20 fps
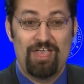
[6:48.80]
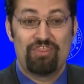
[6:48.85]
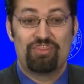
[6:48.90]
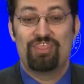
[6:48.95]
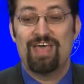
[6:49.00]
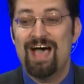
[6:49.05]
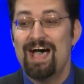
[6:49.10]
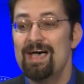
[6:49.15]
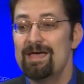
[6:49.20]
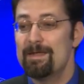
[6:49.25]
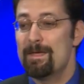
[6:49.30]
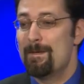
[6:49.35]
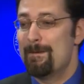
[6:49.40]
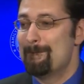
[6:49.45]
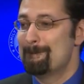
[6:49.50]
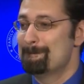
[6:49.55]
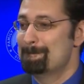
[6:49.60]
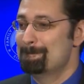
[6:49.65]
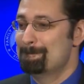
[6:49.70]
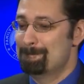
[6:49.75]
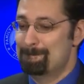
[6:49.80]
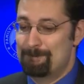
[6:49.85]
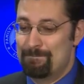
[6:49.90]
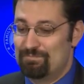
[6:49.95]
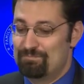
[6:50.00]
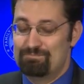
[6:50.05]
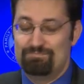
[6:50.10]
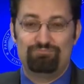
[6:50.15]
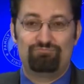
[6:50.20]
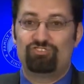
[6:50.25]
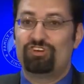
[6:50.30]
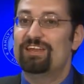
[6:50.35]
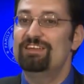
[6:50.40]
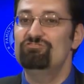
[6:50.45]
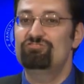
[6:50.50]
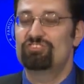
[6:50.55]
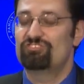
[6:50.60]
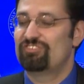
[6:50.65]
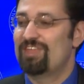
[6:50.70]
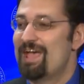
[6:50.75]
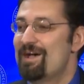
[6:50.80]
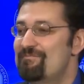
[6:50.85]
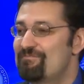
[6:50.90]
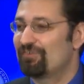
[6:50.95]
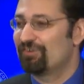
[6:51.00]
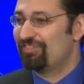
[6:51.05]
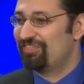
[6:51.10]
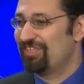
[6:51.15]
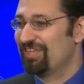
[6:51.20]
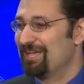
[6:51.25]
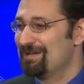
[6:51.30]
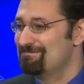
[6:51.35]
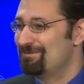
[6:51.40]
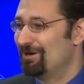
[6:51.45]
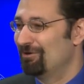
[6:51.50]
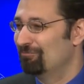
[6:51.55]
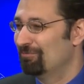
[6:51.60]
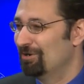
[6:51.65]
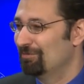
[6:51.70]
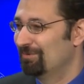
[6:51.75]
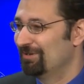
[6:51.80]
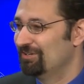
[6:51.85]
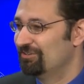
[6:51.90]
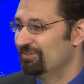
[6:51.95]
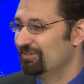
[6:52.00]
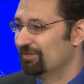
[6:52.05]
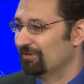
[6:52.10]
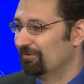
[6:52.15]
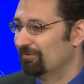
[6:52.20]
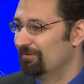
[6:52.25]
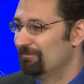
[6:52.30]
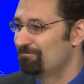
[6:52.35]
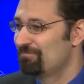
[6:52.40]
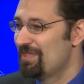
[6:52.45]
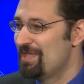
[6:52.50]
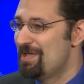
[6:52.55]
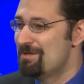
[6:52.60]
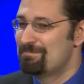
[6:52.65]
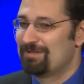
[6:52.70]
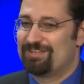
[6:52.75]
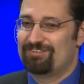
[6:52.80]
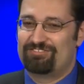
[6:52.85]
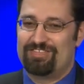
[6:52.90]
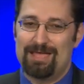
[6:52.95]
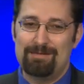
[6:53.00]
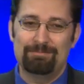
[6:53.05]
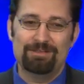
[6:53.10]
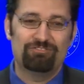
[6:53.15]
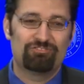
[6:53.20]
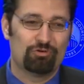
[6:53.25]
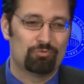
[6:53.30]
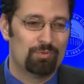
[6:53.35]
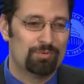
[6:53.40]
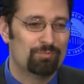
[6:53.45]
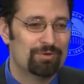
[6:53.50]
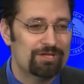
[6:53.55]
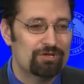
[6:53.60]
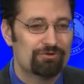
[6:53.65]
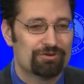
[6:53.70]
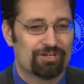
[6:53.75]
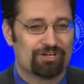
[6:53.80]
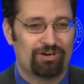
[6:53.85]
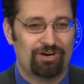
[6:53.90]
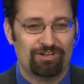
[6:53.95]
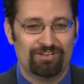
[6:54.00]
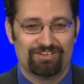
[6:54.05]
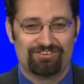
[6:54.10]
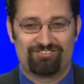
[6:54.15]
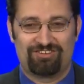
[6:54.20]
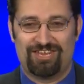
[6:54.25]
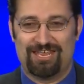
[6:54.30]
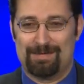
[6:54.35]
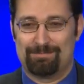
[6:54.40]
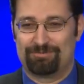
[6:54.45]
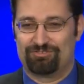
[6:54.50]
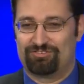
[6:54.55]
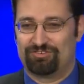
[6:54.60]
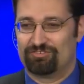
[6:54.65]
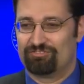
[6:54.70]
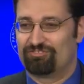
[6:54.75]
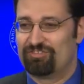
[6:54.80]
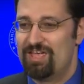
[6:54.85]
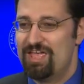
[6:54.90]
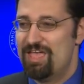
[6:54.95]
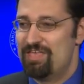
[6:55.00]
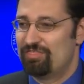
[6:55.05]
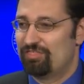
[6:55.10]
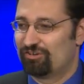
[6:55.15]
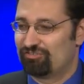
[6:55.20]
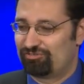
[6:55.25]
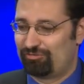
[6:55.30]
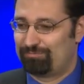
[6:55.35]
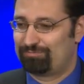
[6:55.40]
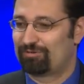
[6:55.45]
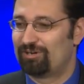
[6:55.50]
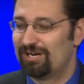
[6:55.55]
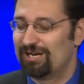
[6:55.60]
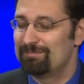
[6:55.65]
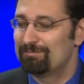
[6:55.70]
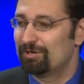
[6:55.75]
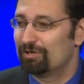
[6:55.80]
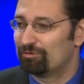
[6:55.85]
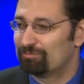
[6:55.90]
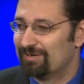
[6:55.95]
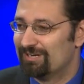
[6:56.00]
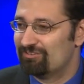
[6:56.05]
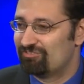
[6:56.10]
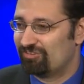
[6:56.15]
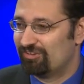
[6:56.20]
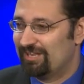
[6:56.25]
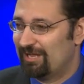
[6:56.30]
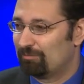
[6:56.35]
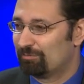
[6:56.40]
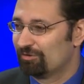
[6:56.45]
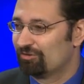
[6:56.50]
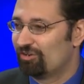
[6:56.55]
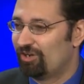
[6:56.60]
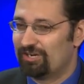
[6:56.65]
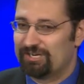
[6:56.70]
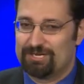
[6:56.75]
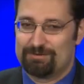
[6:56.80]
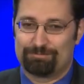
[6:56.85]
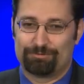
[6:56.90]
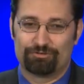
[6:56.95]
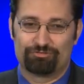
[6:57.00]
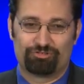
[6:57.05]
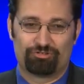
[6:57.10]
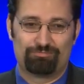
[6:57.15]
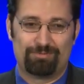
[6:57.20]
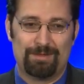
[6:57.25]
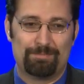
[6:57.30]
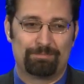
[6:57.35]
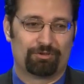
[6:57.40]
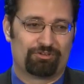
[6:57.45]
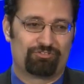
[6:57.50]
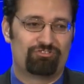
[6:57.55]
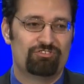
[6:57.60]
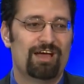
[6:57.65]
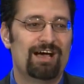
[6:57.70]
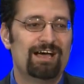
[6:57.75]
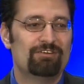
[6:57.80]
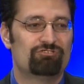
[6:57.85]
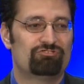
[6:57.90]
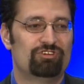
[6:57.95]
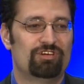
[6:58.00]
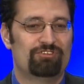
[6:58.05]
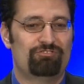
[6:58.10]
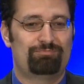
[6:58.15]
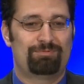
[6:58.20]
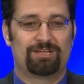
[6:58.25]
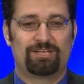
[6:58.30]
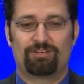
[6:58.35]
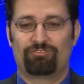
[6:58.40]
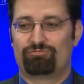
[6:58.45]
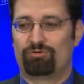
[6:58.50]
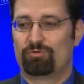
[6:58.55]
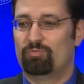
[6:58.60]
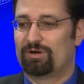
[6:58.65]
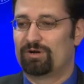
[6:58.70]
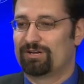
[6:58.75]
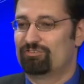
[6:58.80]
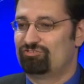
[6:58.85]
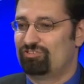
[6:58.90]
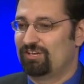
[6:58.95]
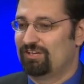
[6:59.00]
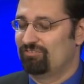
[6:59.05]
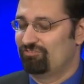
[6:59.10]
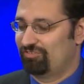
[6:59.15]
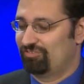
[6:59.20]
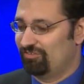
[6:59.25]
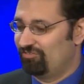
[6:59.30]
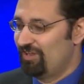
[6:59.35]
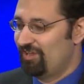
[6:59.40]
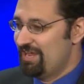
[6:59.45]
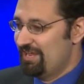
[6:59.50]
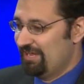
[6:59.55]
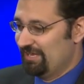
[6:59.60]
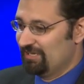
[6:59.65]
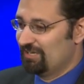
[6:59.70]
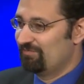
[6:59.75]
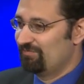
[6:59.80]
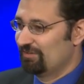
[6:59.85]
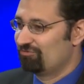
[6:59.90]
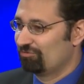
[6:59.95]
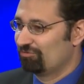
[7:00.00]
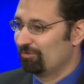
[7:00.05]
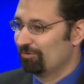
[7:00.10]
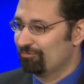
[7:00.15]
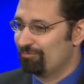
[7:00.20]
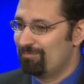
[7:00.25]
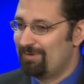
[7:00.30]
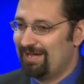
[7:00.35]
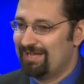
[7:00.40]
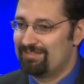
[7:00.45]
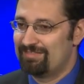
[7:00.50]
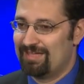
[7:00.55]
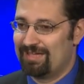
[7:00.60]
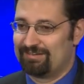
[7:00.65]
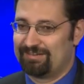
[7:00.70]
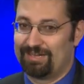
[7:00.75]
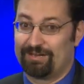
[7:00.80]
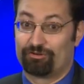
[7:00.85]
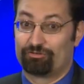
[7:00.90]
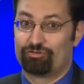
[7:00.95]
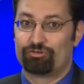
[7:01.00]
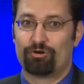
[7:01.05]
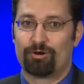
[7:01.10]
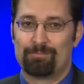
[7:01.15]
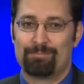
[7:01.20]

That changes everything about what we do. Because that means that when we go into college campuses, there's a primary reason that we're talking to pro-choice people. It's not just because we want to change this individual's mind that day or do our